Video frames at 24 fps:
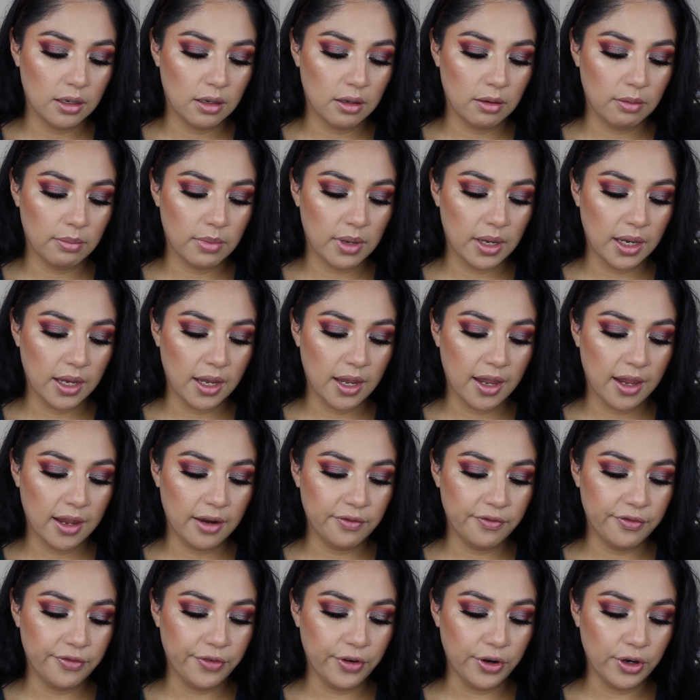my
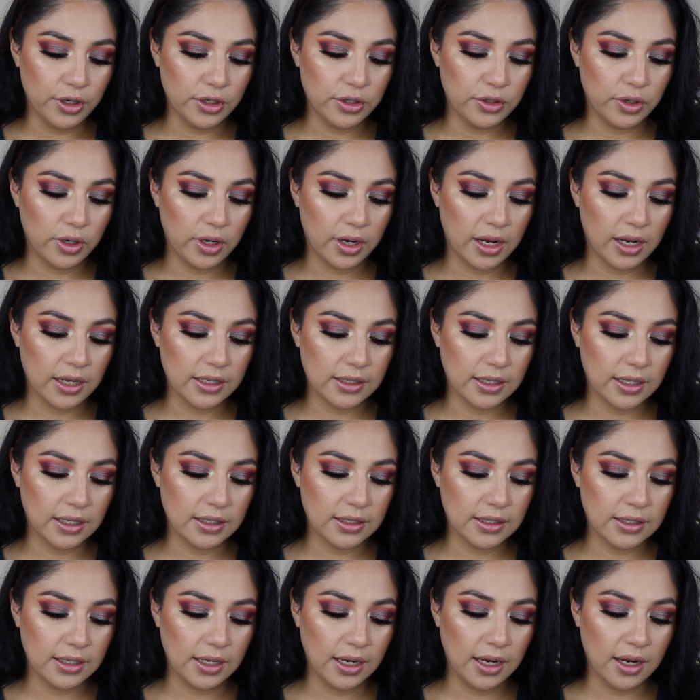hand first so you guys
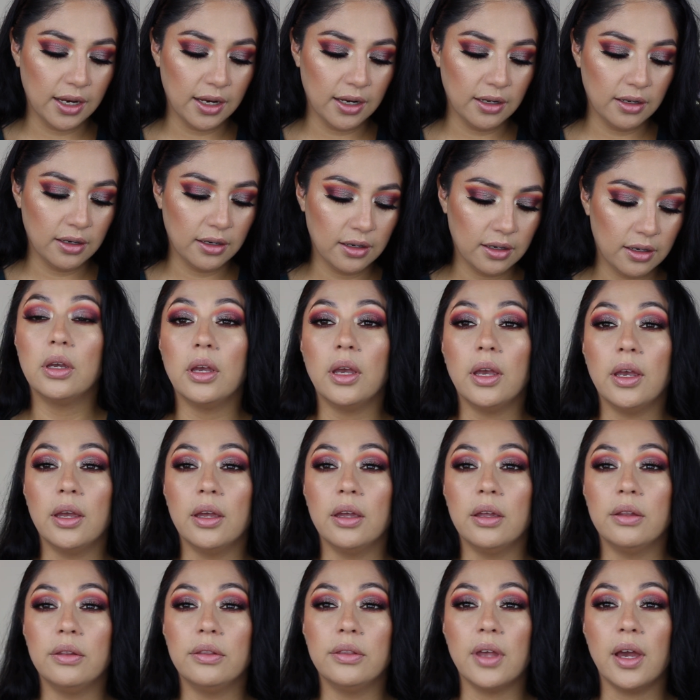can see it.
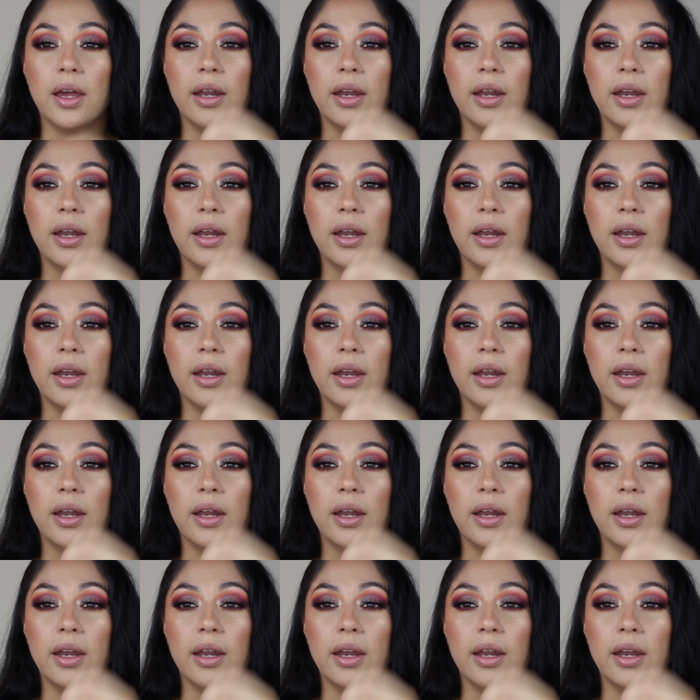And